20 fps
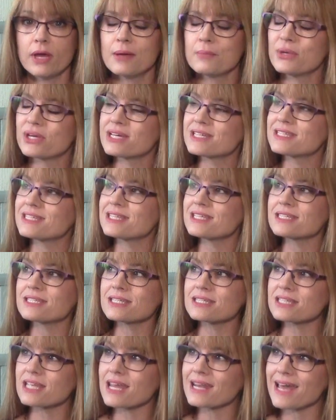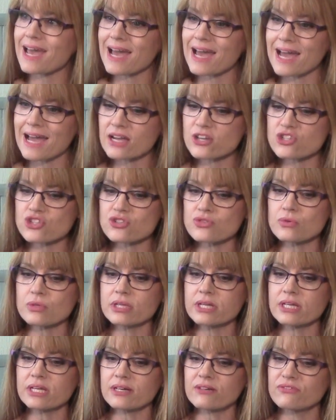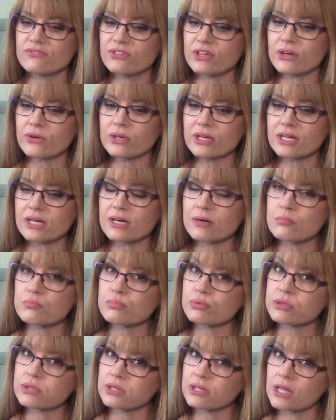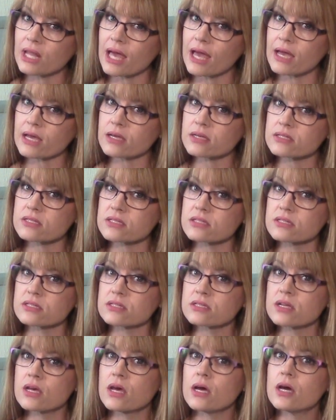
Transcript: because this is actually a very complex